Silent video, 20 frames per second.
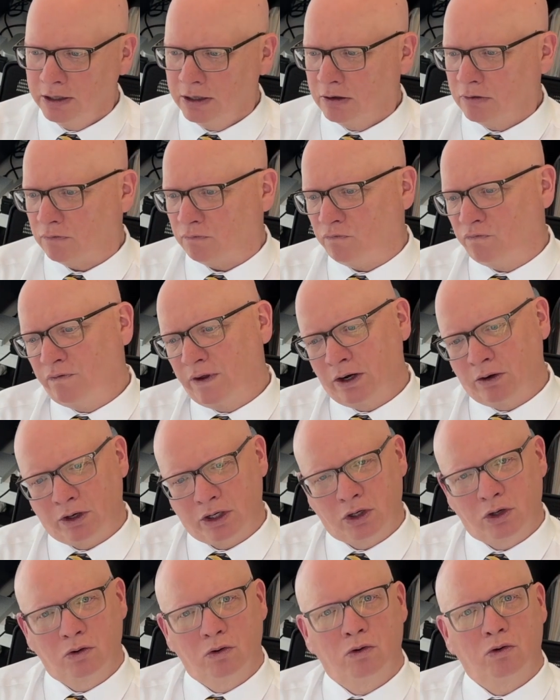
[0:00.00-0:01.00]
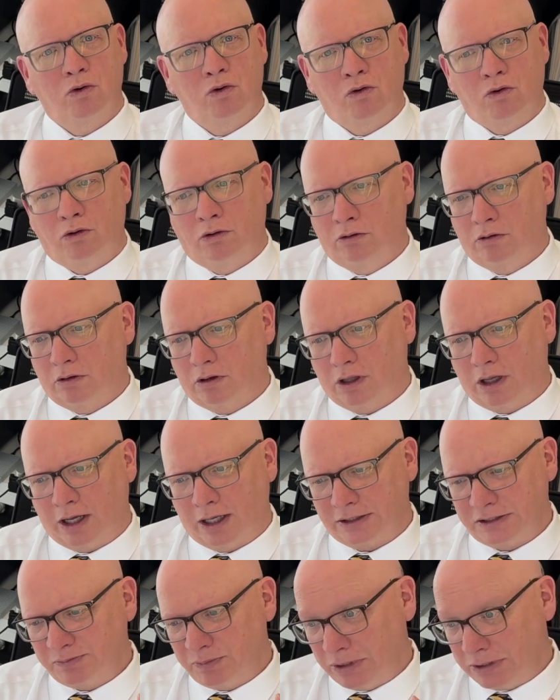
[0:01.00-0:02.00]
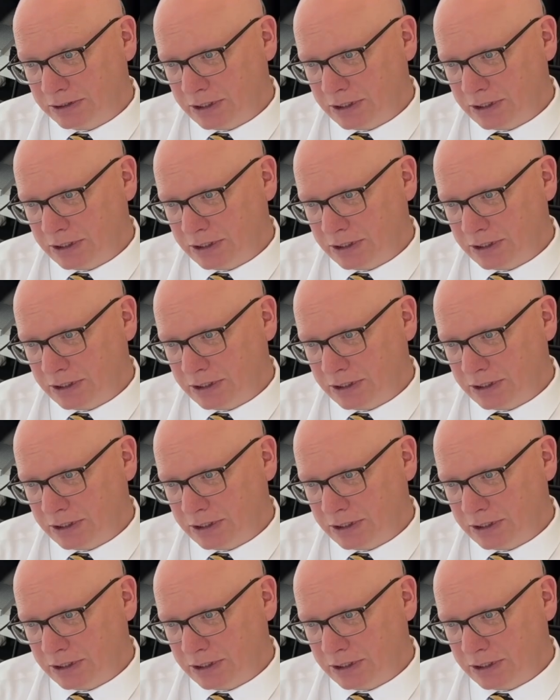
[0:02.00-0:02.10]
Very cool. It's been